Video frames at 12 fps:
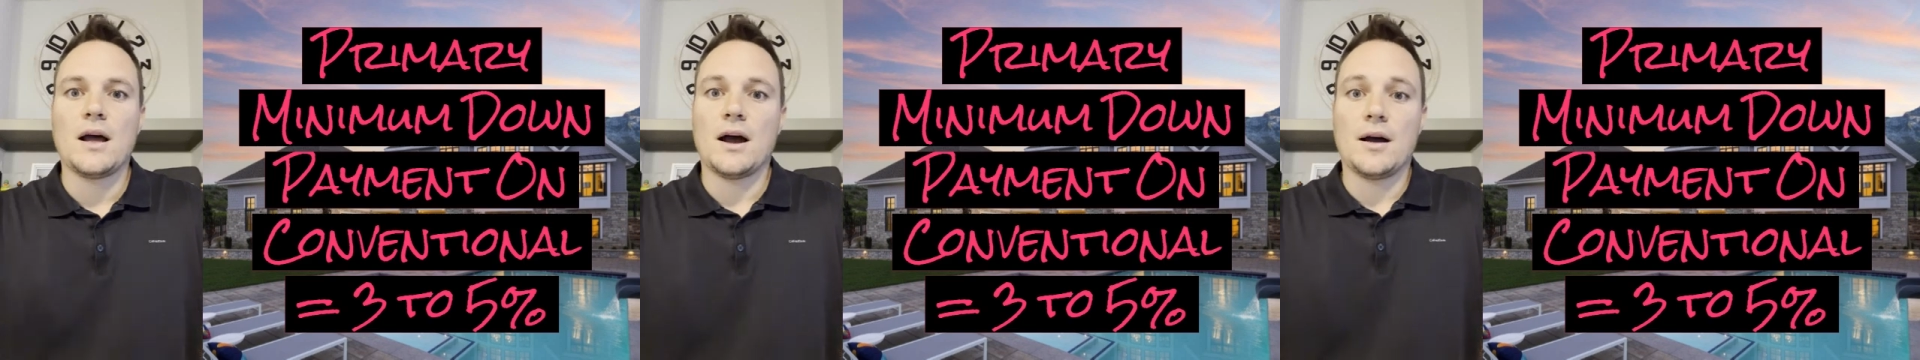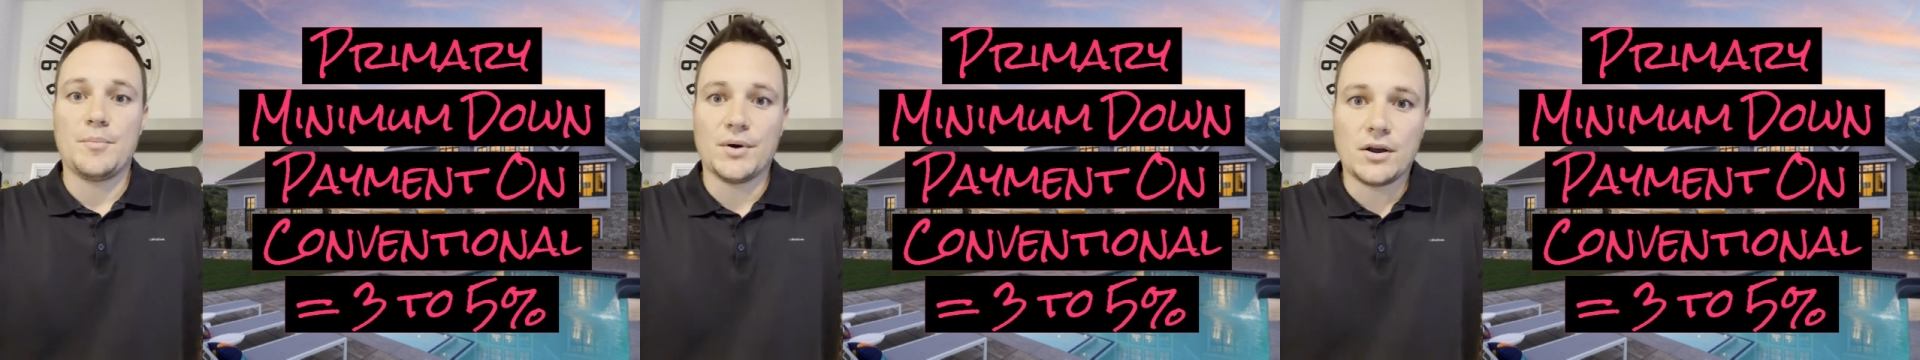
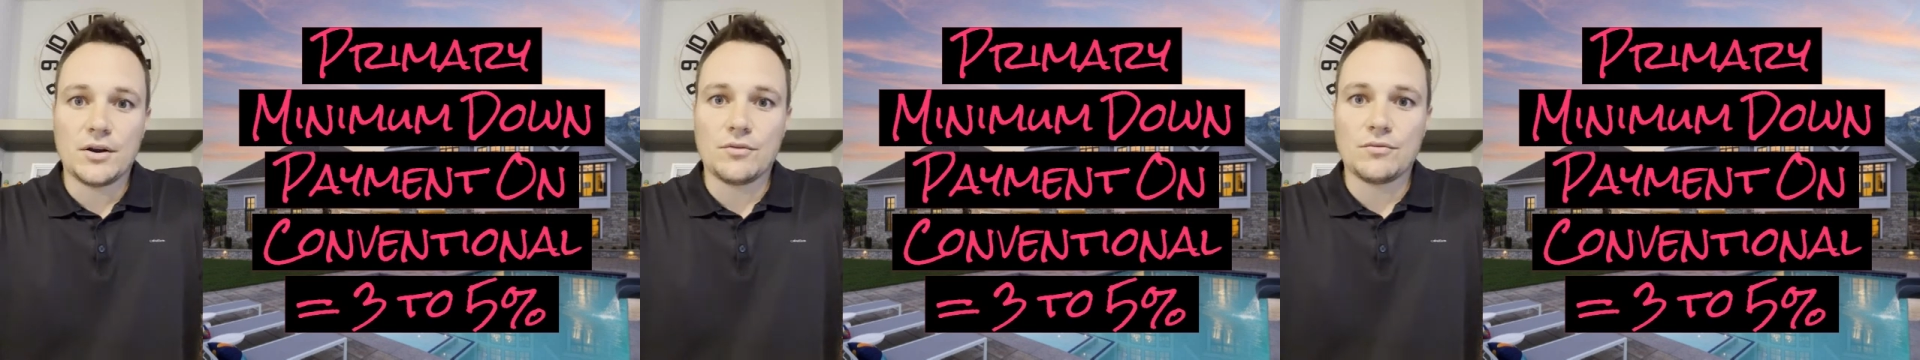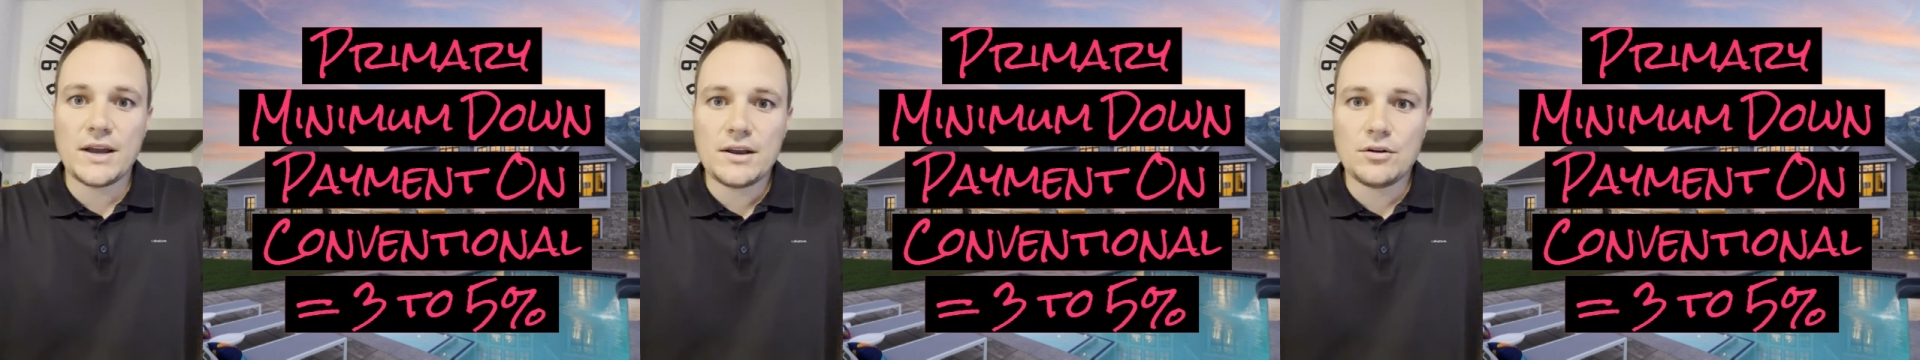Uh, but on a
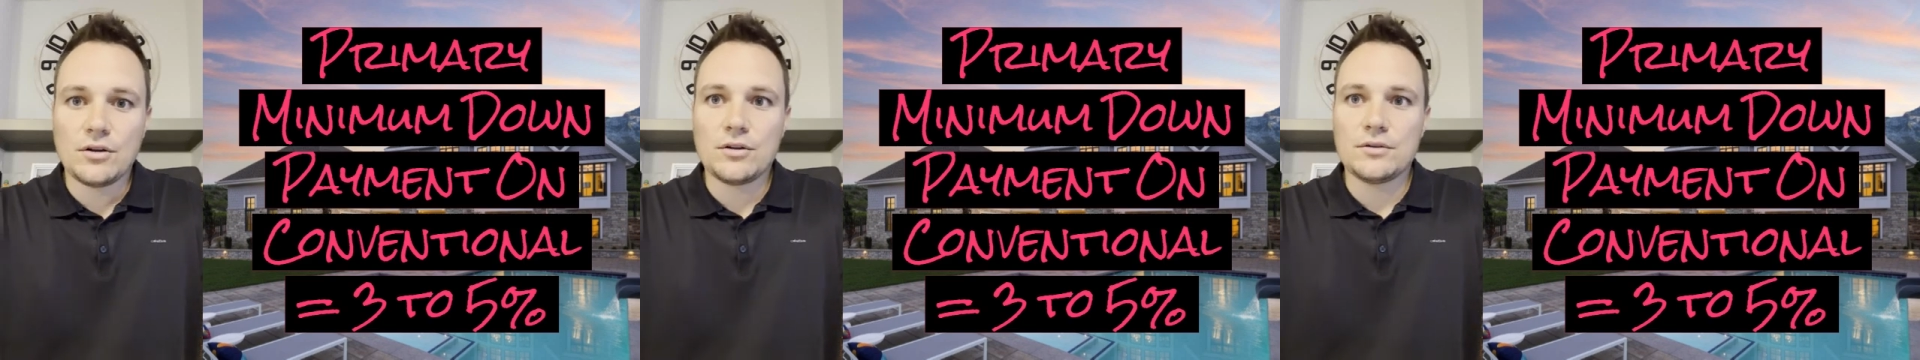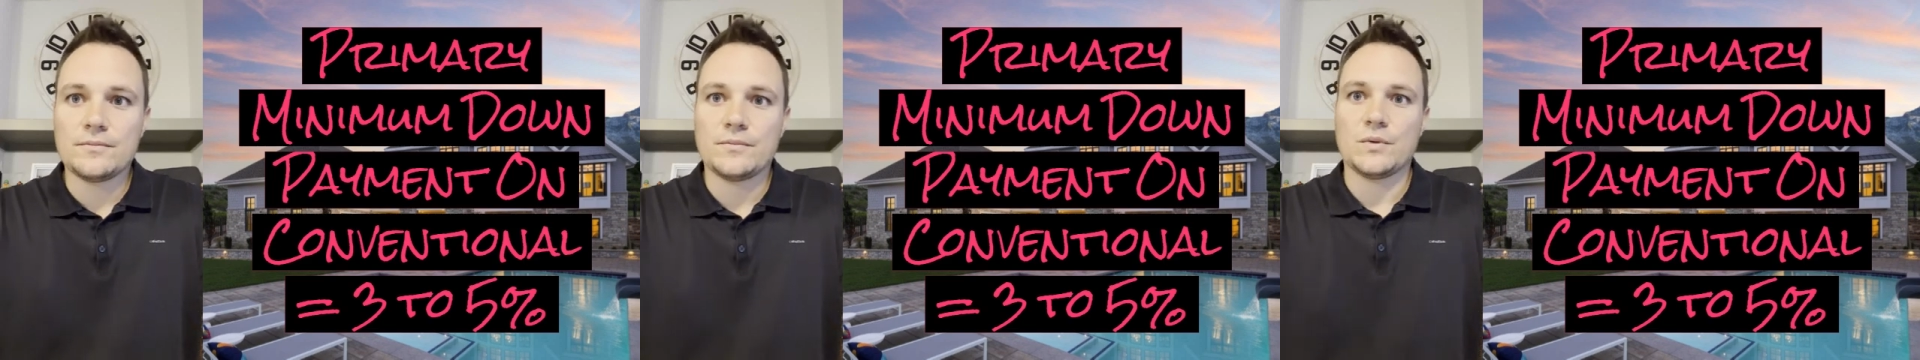
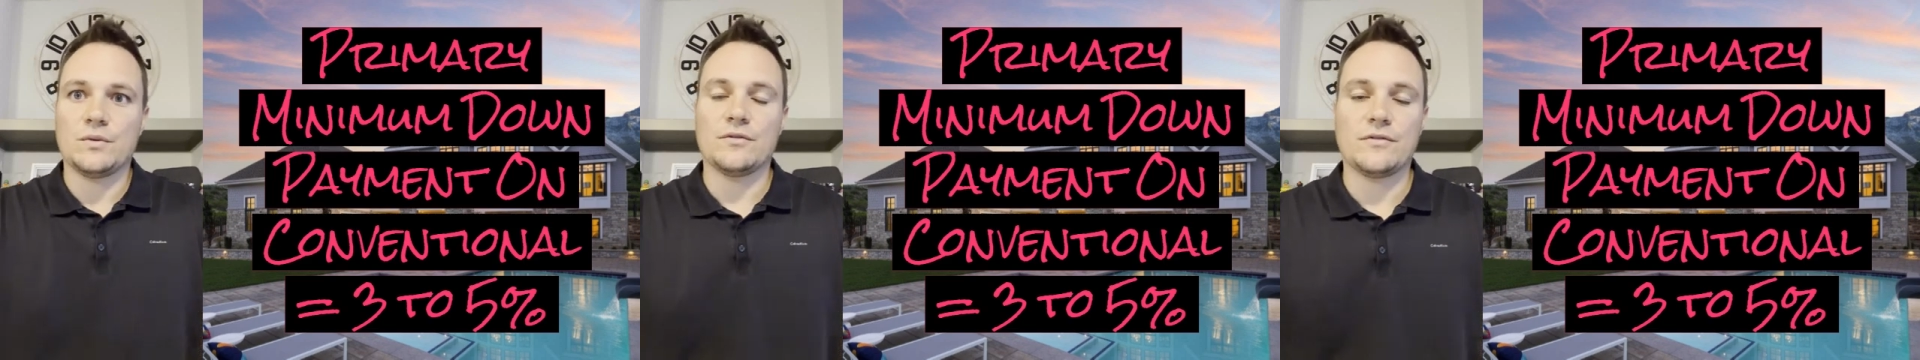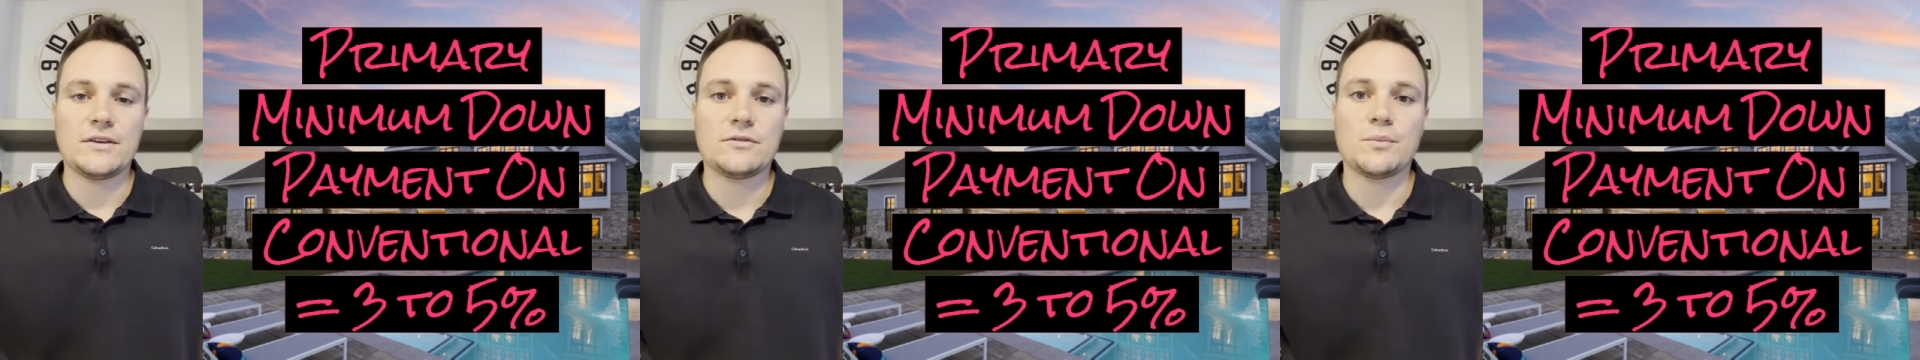rental or
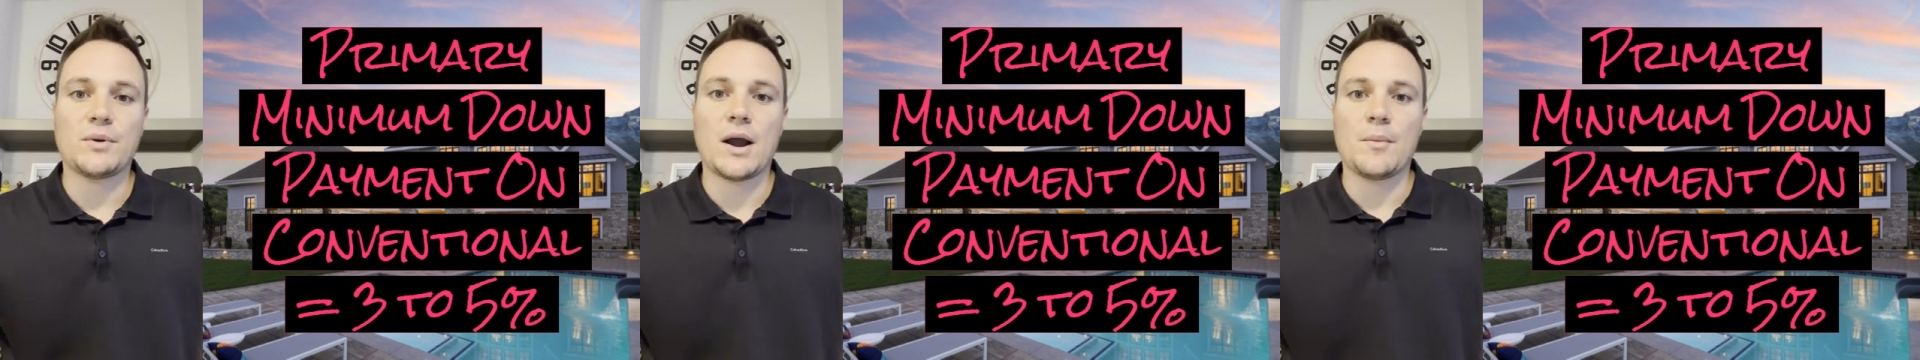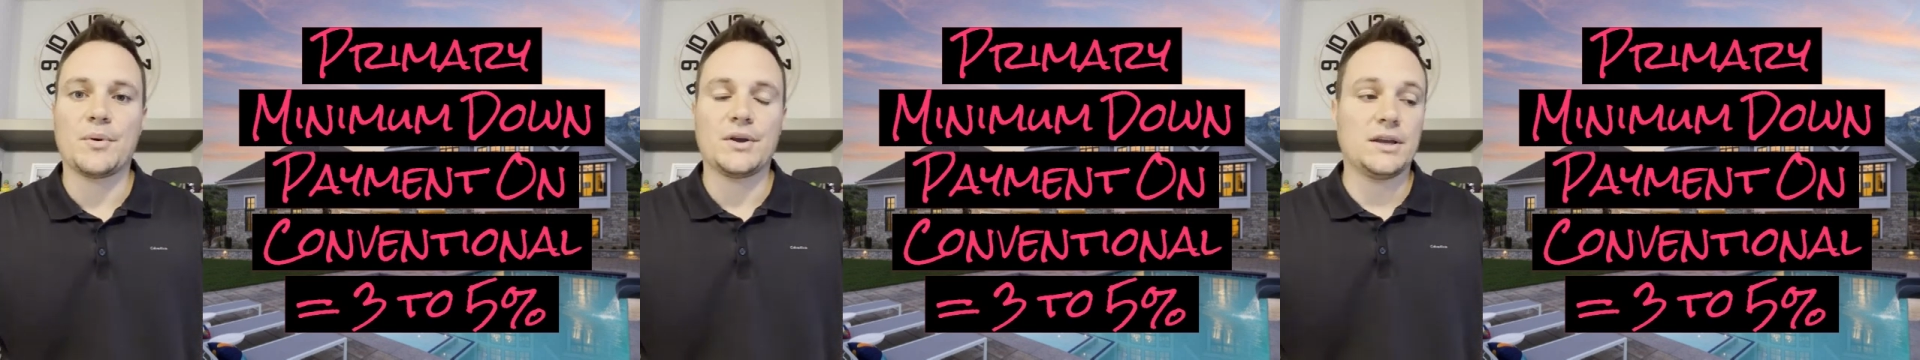investment
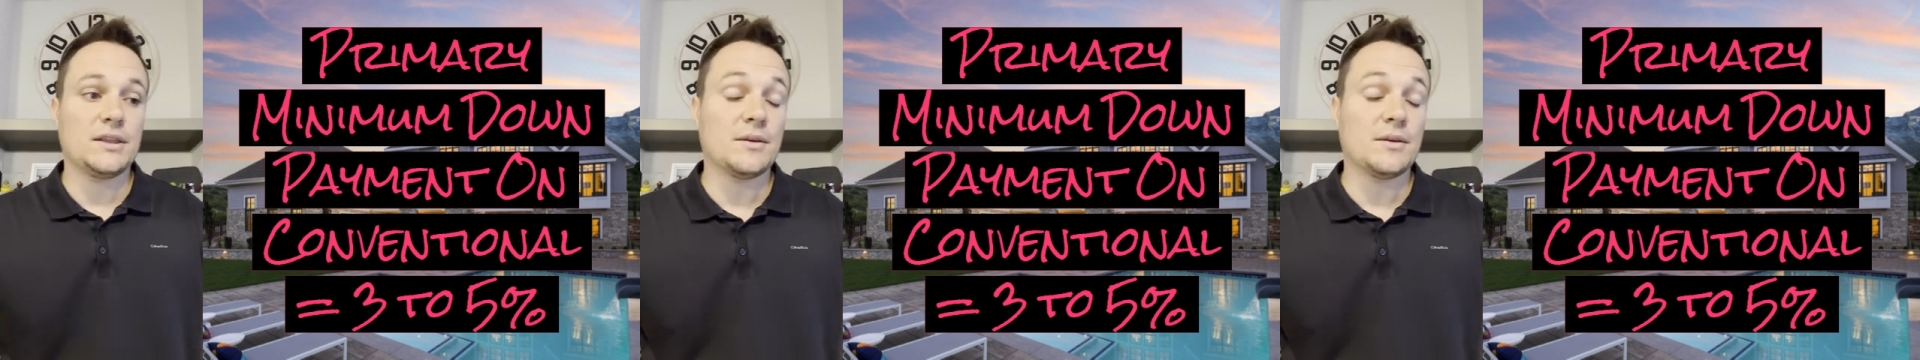property,